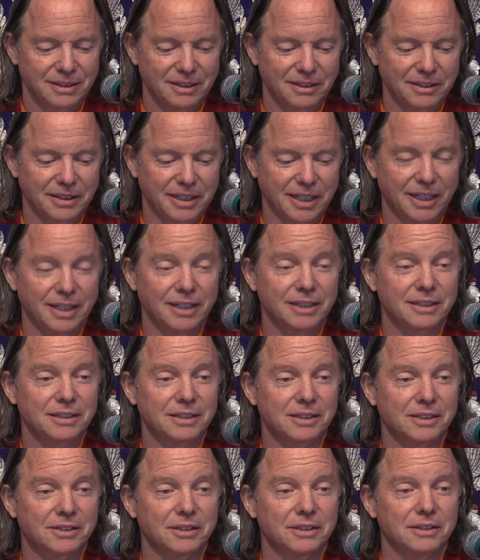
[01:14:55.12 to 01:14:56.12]
Okay,
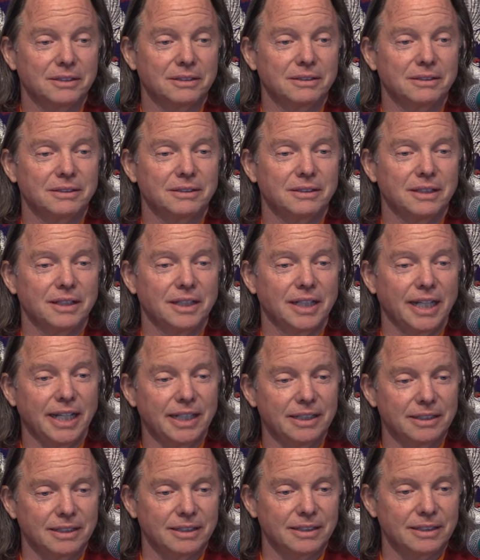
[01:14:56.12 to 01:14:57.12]
so
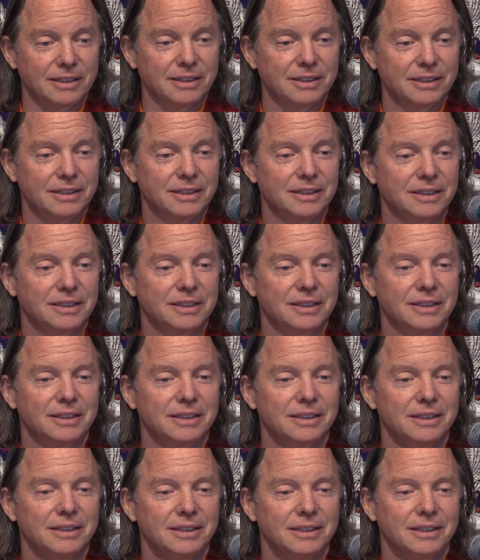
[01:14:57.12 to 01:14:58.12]
later,
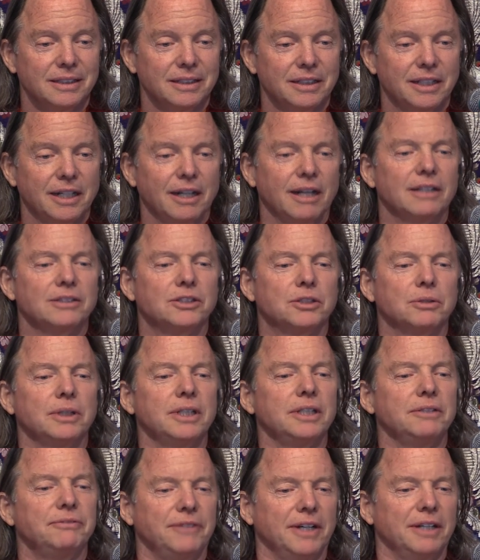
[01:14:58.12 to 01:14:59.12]
there are
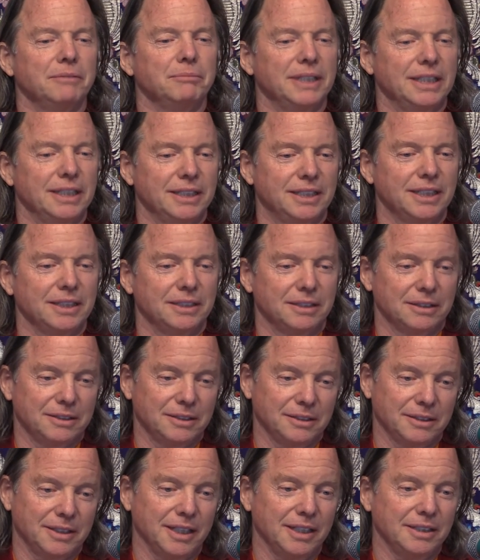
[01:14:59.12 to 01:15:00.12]
25
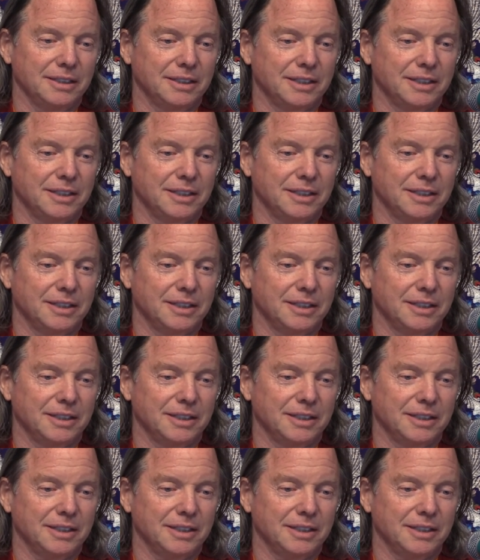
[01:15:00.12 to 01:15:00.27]
meditations, okay?